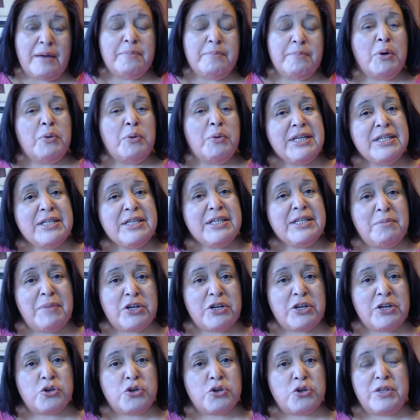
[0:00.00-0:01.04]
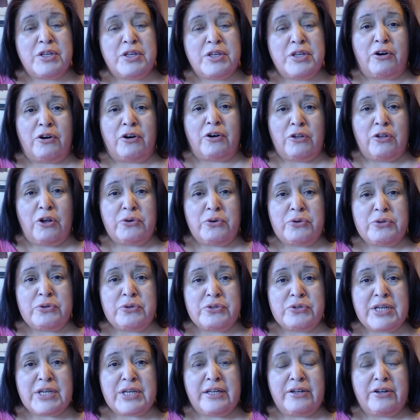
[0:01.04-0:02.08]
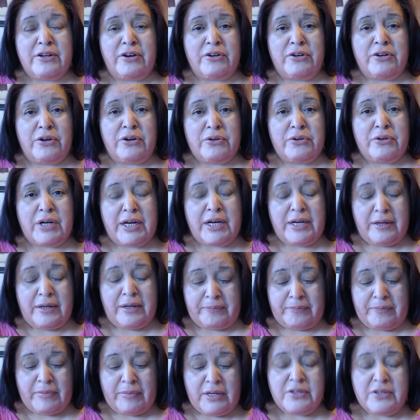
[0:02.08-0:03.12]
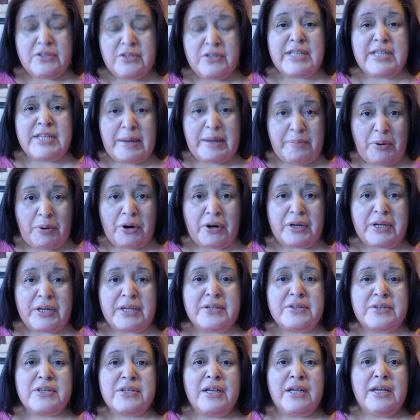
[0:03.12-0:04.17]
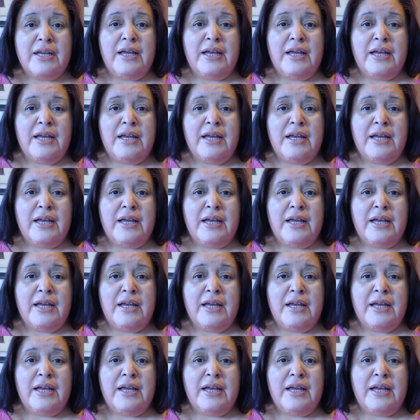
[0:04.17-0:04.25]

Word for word: but we need to make sure that our locals and, and our um, state parties